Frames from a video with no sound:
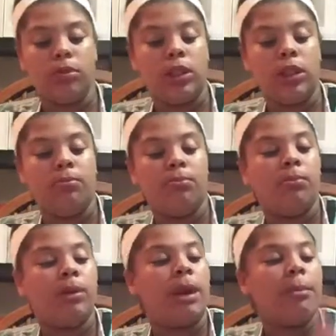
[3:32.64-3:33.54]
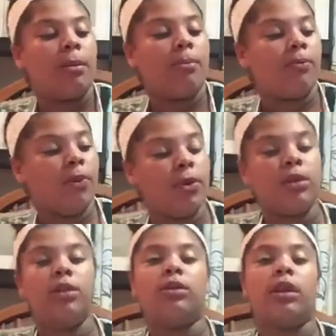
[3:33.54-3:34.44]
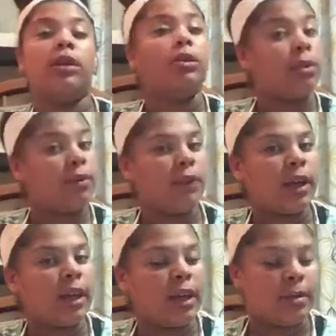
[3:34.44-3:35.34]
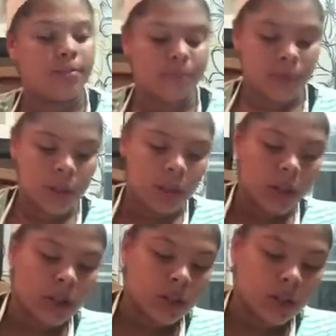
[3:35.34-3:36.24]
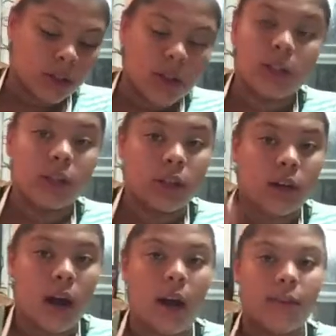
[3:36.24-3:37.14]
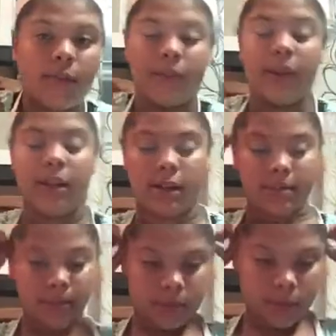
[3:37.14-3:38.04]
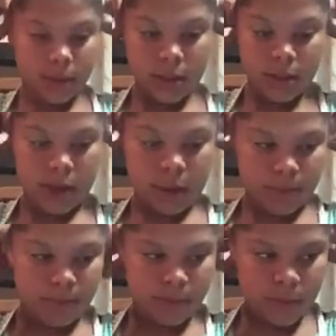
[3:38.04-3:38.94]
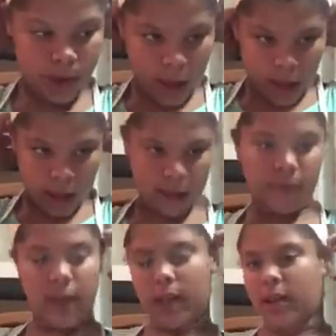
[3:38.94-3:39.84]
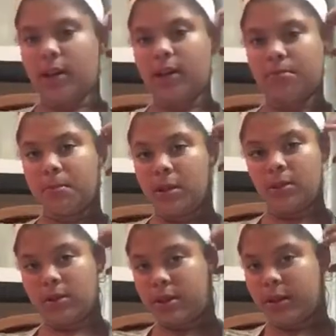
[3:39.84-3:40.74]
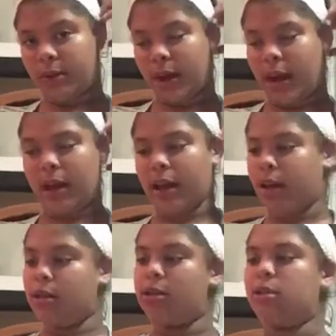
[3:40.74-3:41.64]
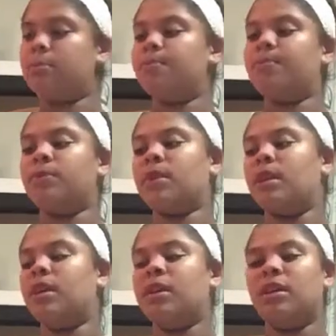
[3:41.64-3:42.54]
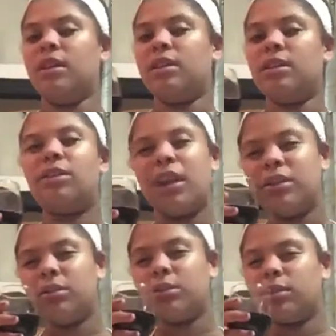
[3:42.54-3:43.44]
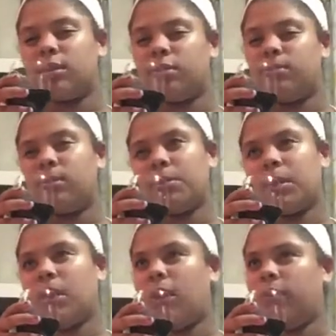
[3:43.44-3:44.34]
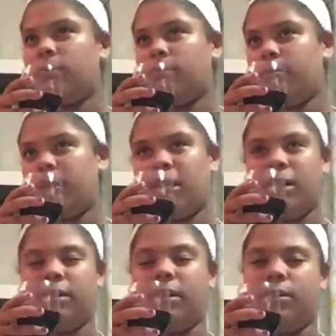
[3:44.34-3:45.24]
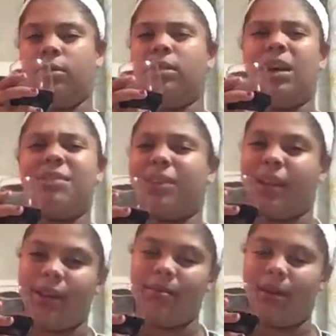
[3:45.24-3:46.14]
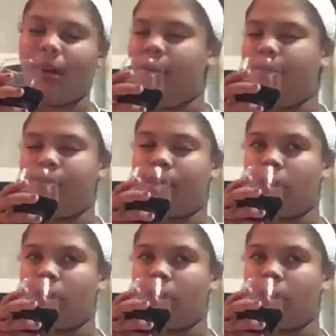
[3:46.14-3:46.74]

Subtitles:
she gave me food. She was like, do you want a fajita? So I was like, sure, I'll have a fajita. So I ate the fajita. It was okay, I guess. I knew there was something off, but not really. I don't know.